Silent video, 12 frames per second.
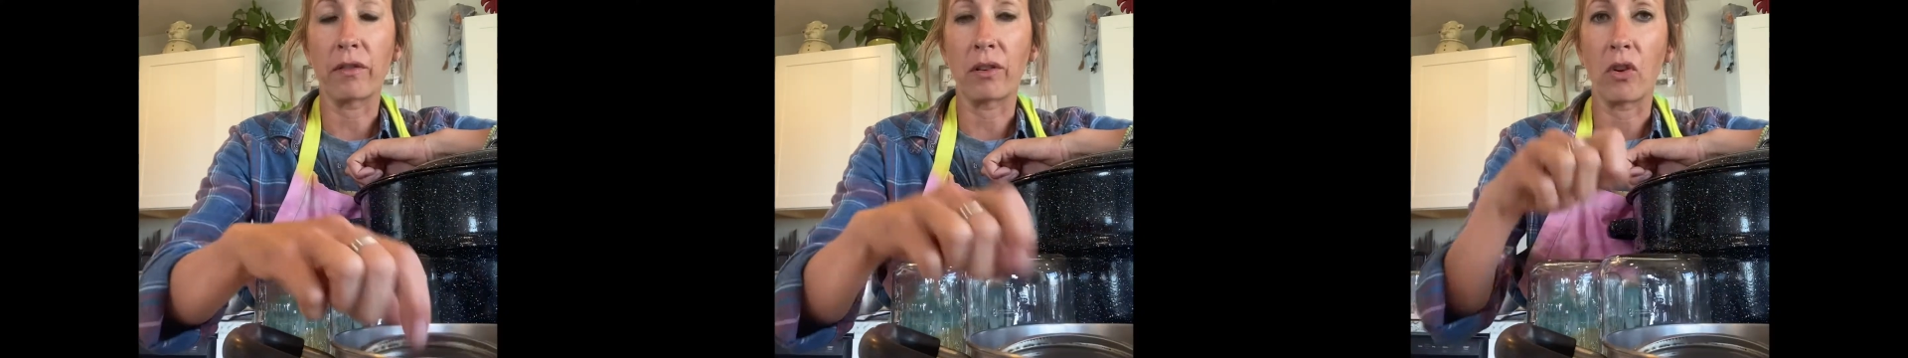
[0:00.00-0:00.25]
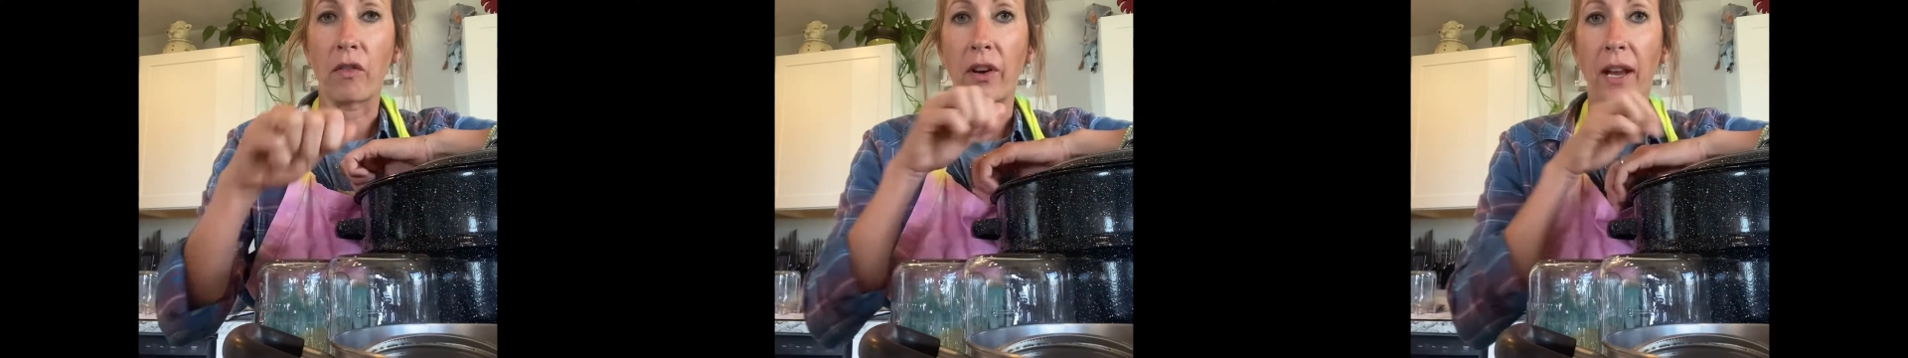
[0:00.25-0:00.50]
and
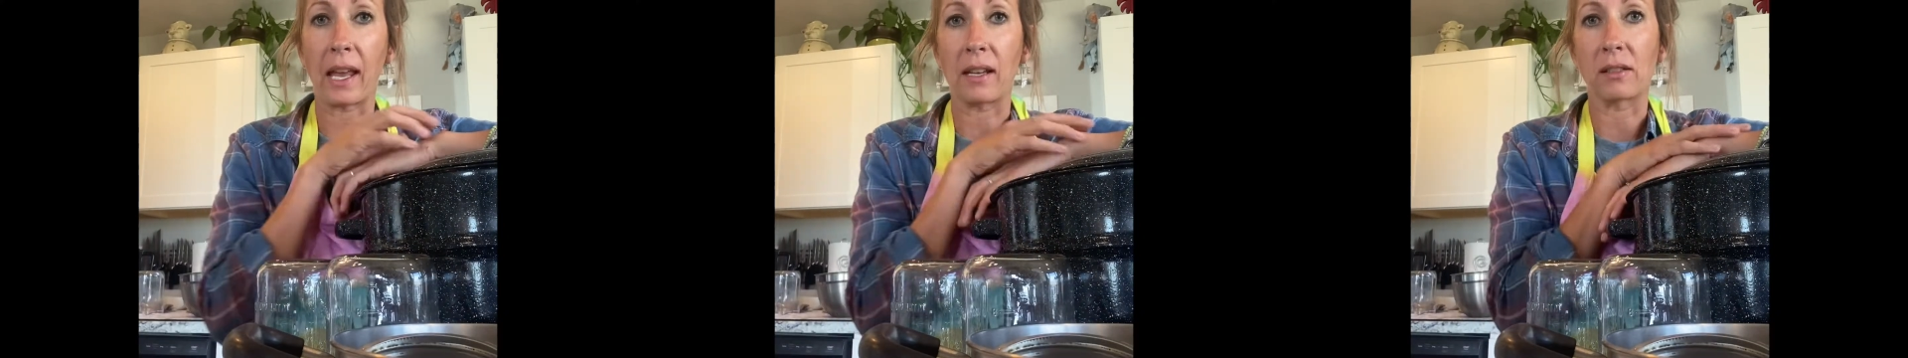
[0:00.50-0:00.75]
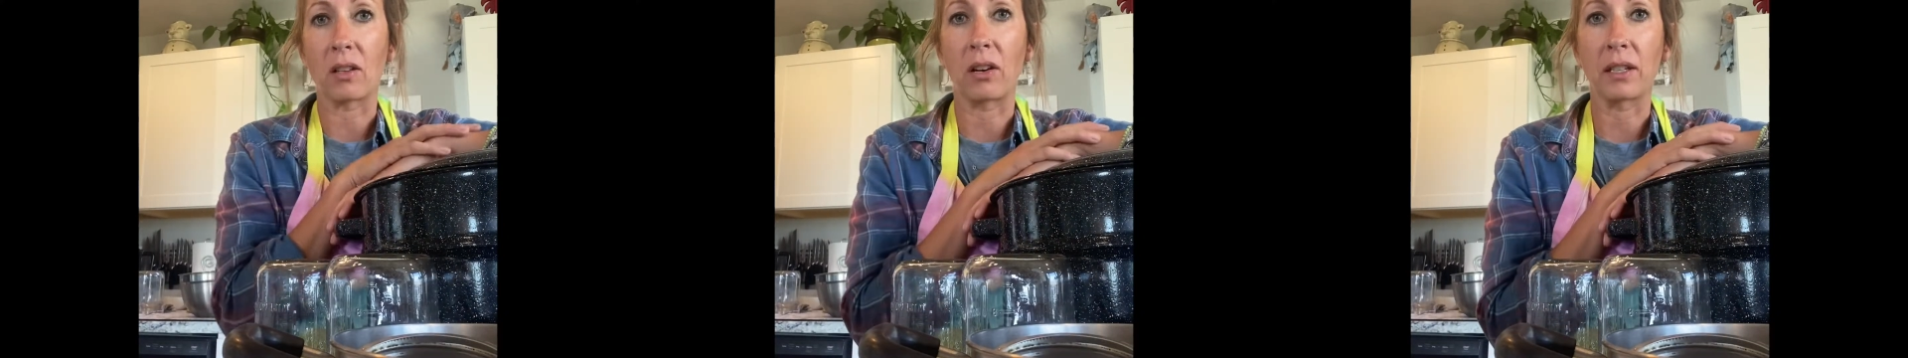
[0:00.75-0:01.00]
over again as
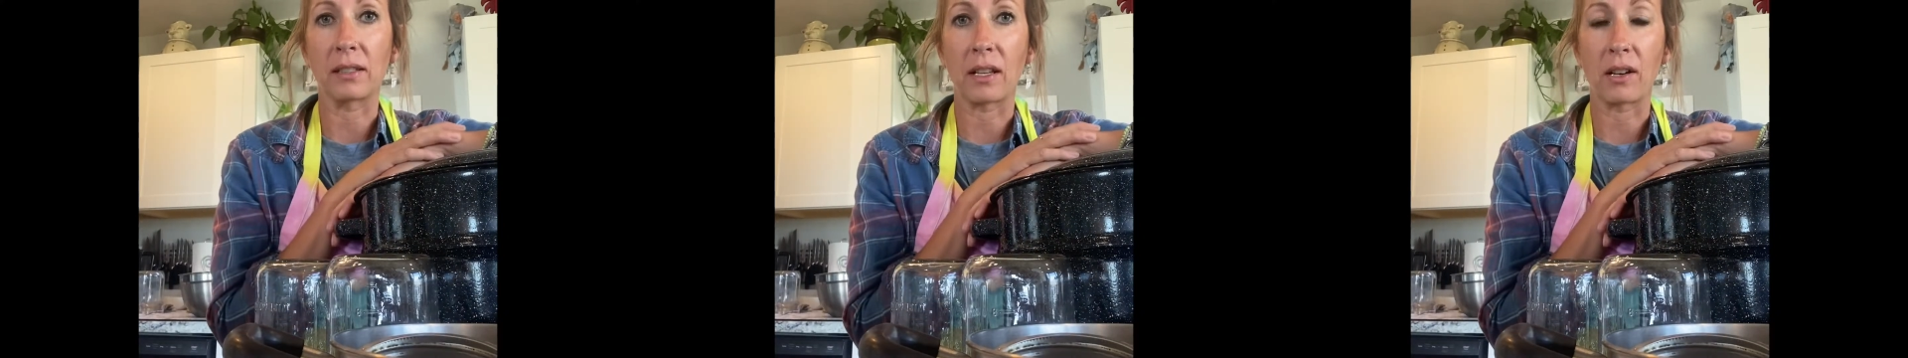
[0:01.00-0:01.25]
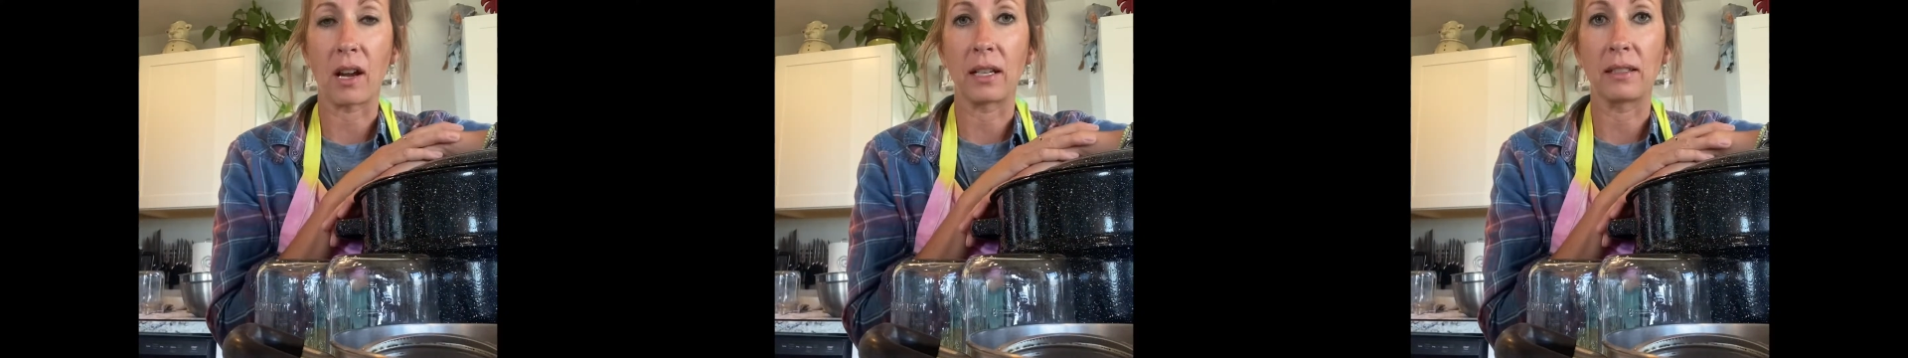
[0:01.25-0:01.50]
long as they're
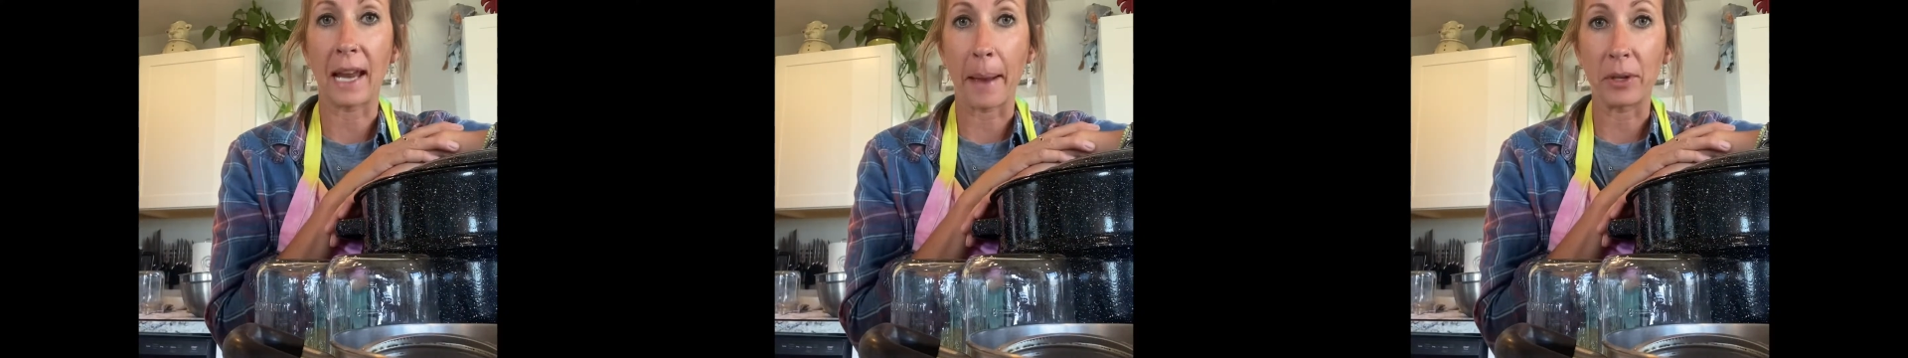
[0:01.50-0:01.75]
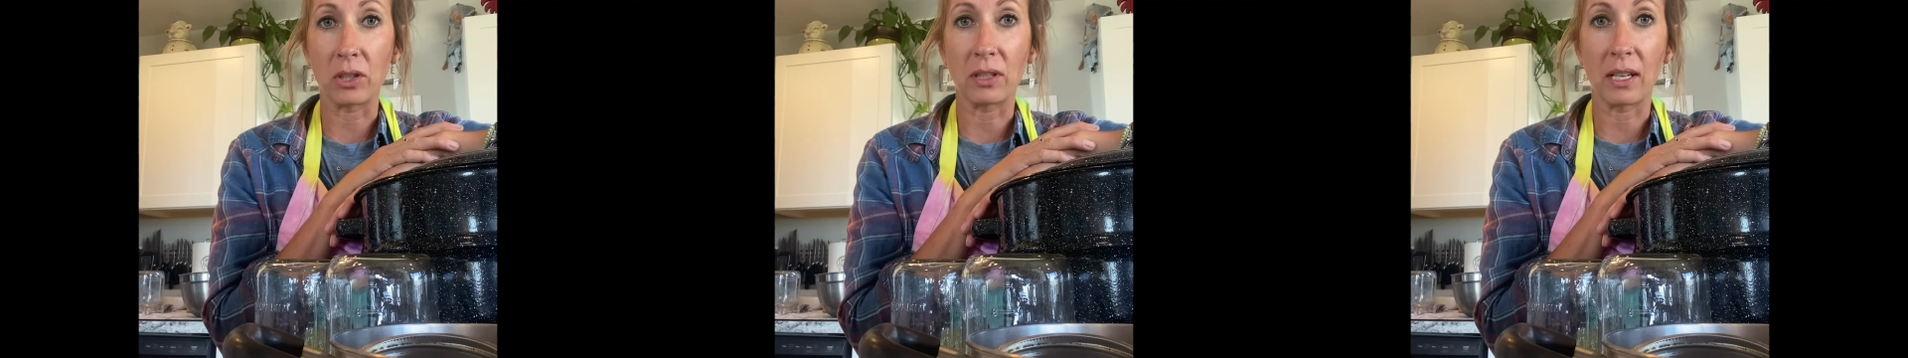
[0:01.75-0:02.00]
not damaged